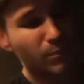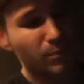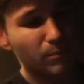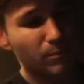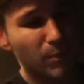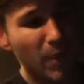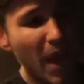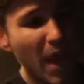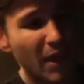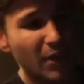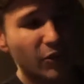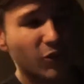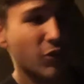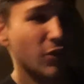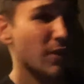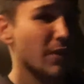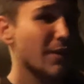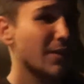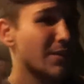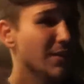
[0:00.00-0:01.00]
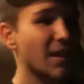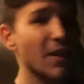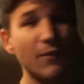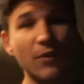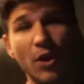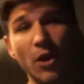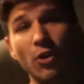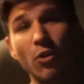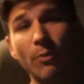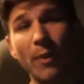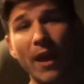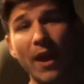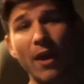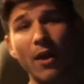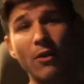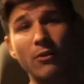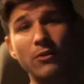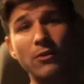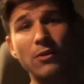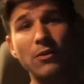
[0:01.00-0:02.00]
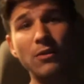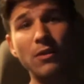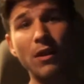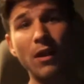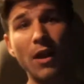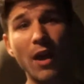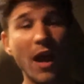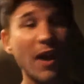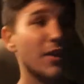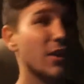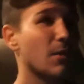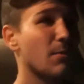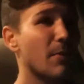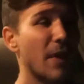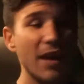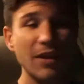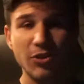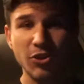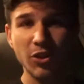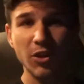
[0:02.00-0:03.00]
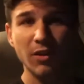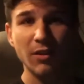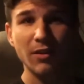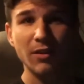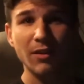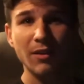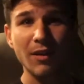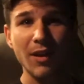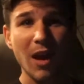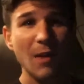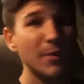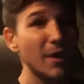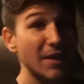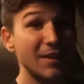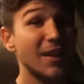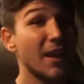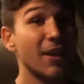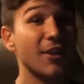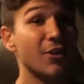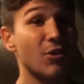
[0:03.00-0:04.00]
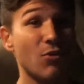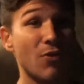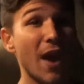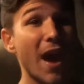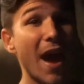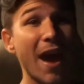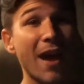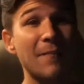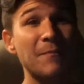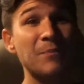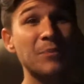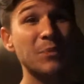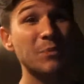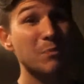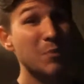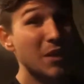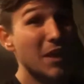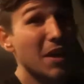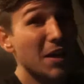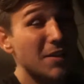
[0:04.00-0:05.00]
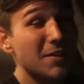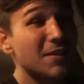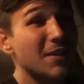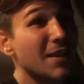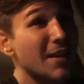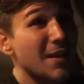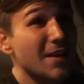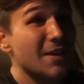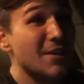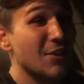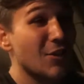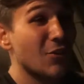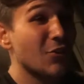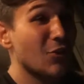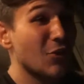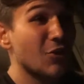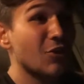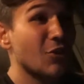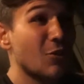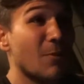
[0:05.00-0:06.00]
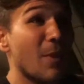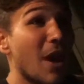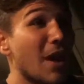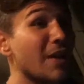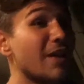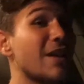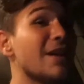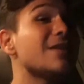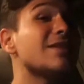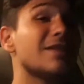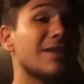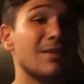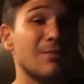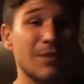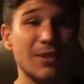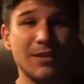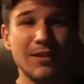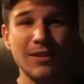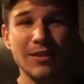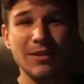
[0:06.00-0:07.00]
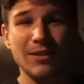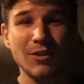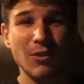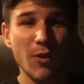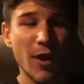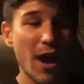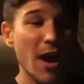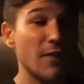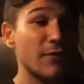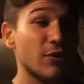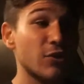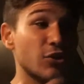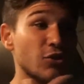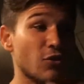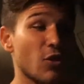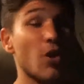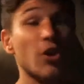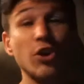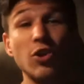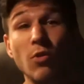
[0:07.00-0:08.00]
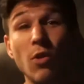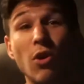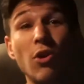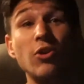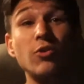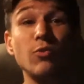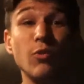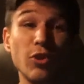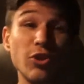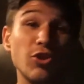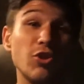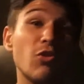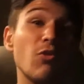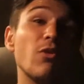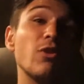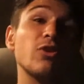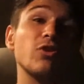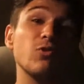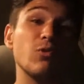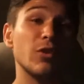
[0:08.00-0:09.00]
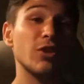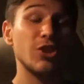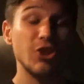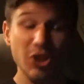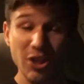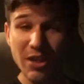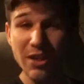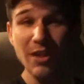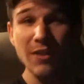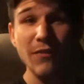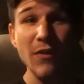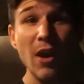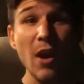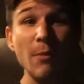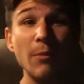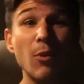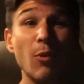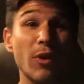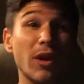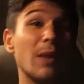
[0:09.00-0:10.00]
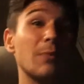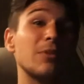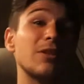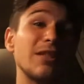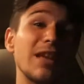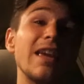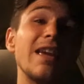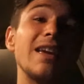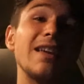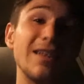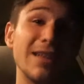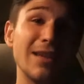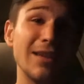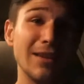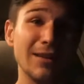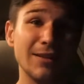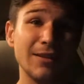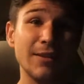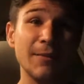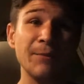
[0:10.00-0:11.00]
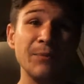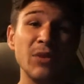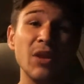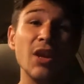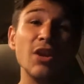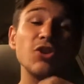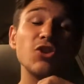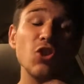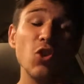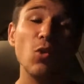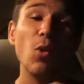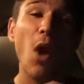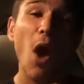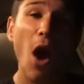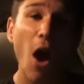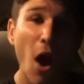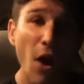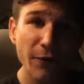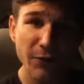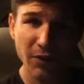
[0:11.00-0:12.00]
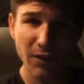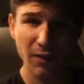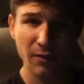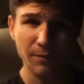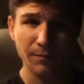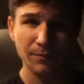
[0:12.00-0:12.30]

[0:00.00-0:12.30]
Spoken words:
bench 700 pounds and then bench it. I'm not telling you that, because your body is limited. So however strong you are is what you're going to achieve. But what I'm saying is, too often,